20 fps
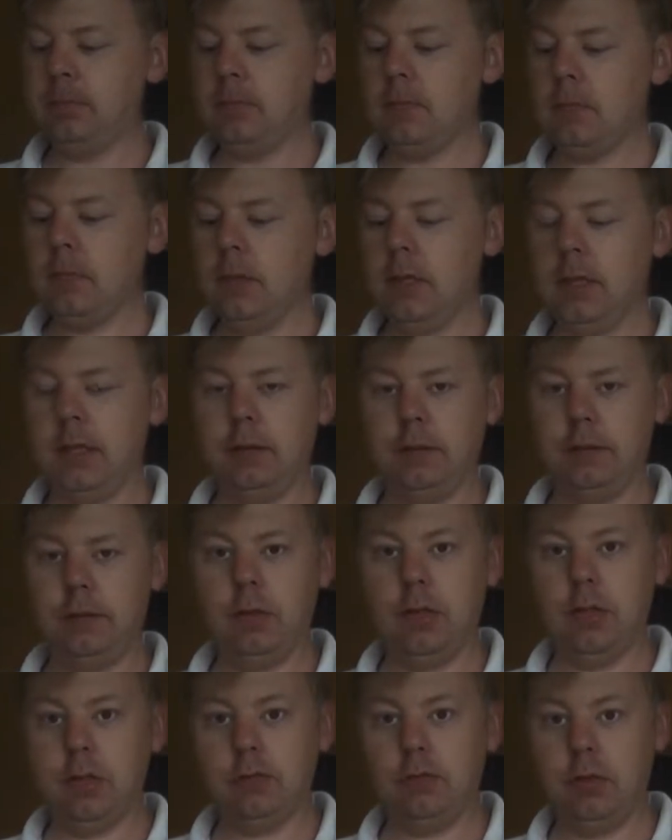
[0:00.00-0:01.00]
And it
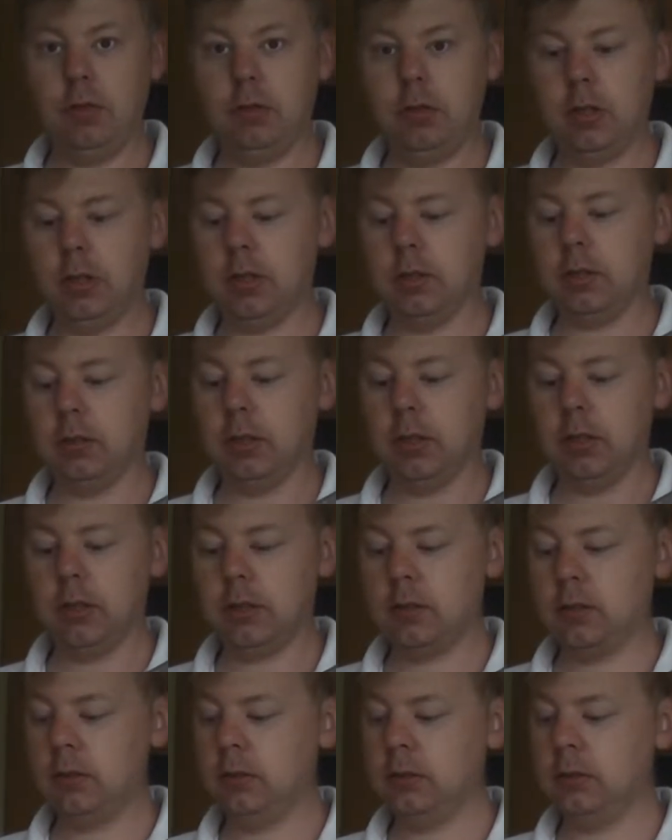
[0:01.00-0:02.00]
flies real nice on
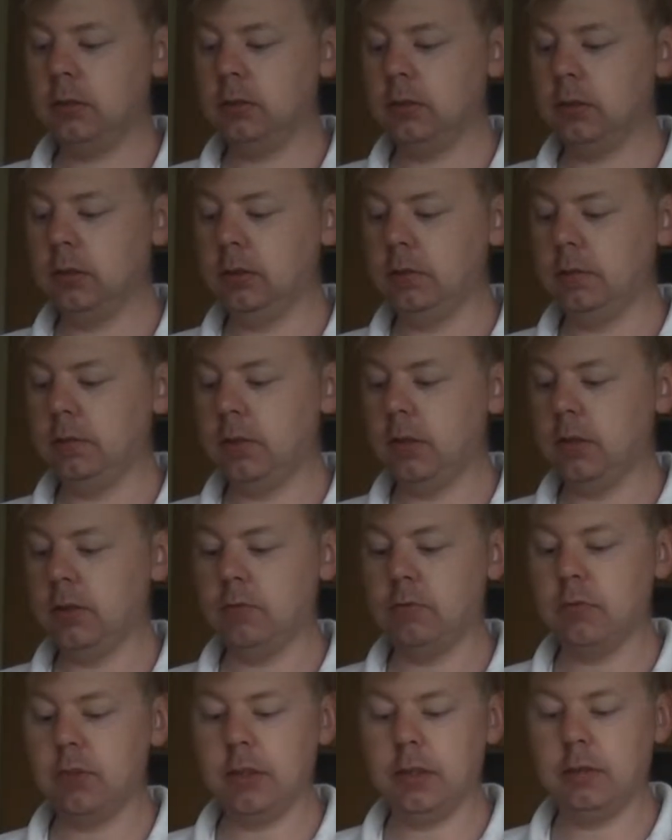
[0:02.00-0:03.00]
this. It flies
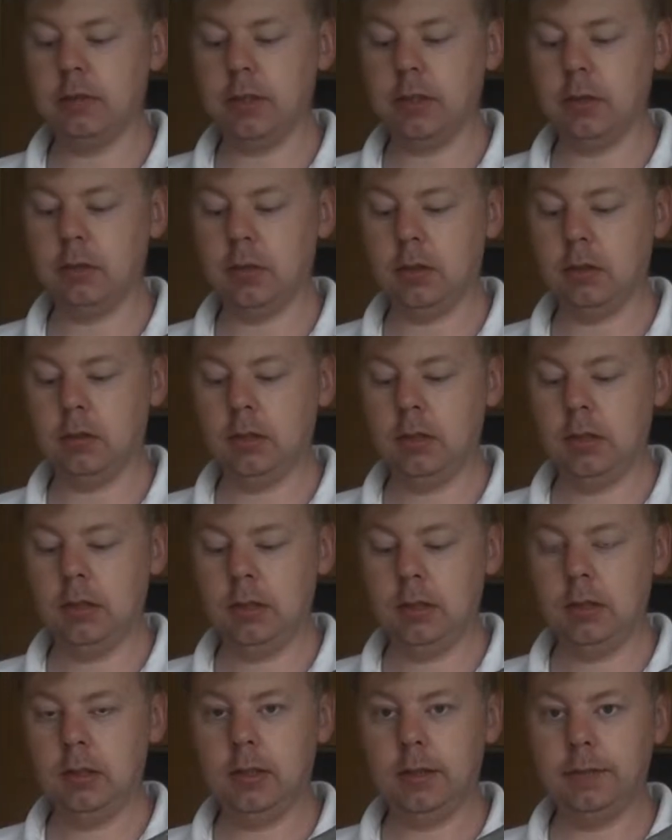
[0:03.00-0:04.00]
really, really well.
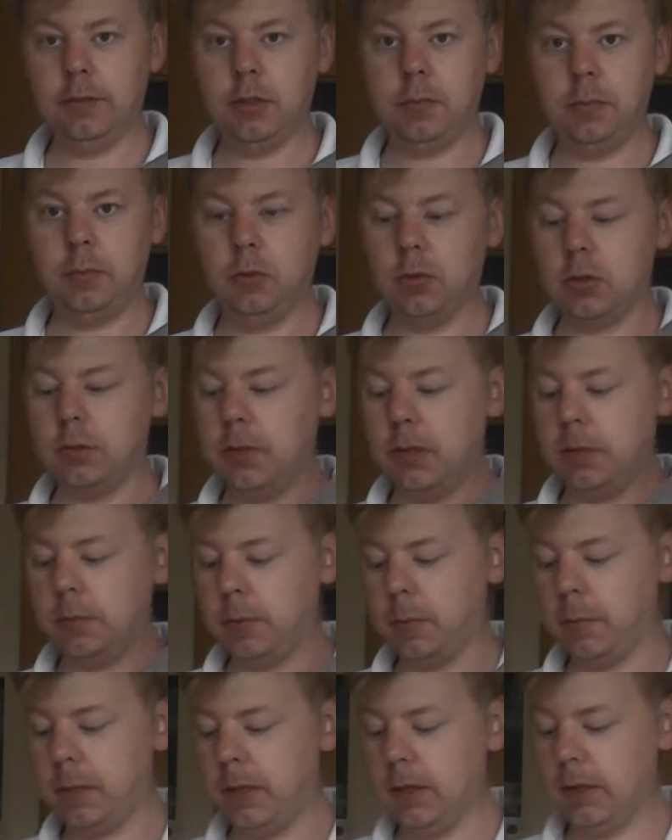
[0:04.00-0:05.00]
I've just bought some other
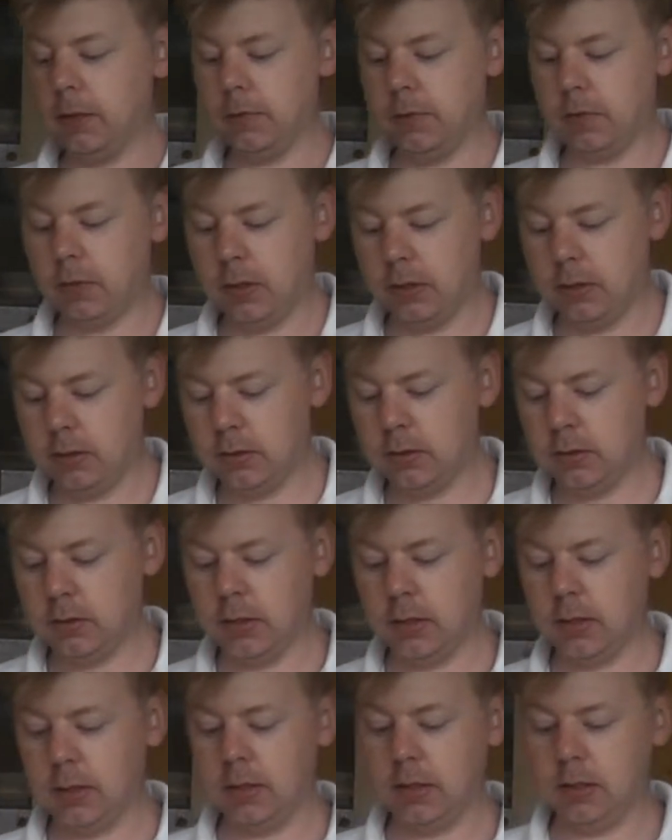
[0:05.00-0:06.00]
propellers for it.
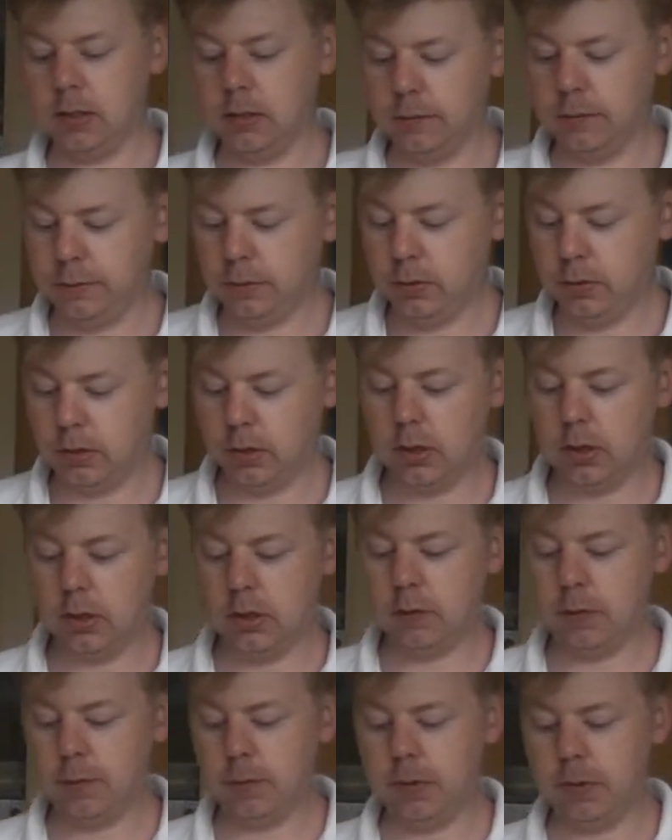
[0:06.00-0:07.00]
A
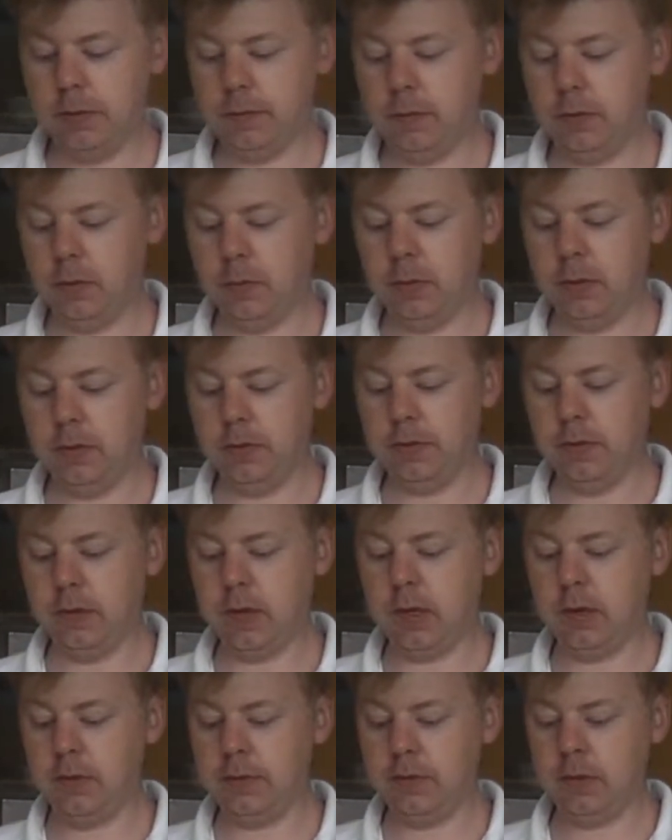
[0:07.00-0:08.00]
4.5 by
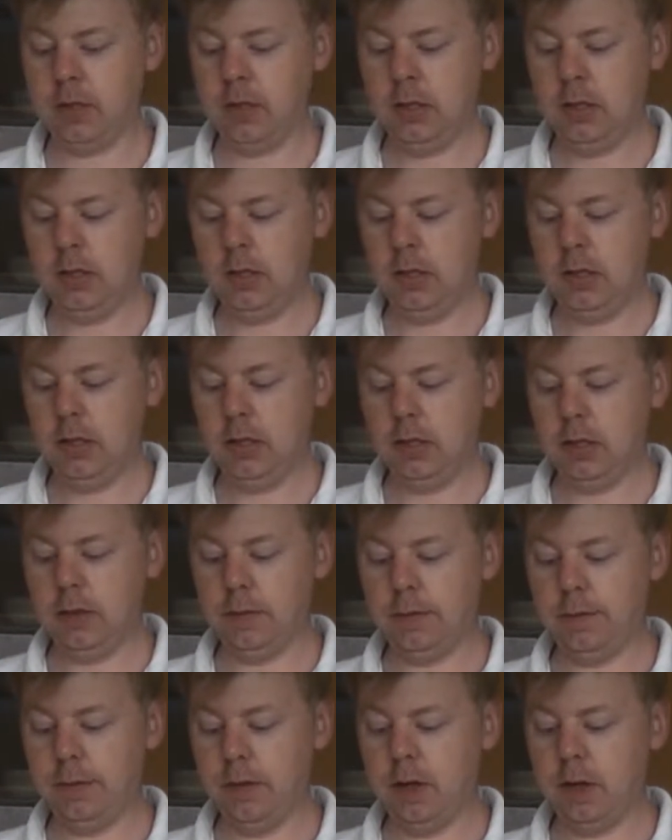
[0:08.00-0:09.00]
4.5, a
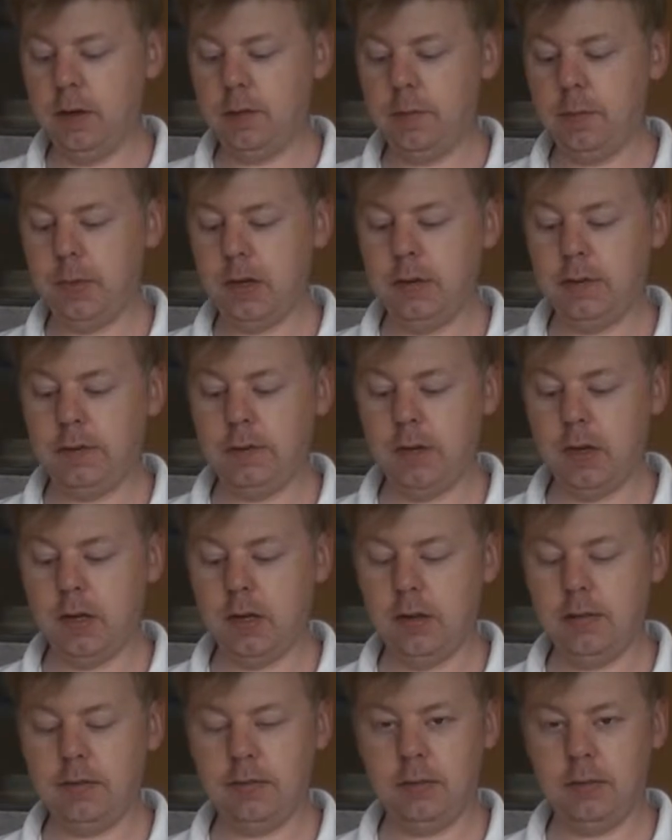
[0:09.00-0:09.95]
5 by 5,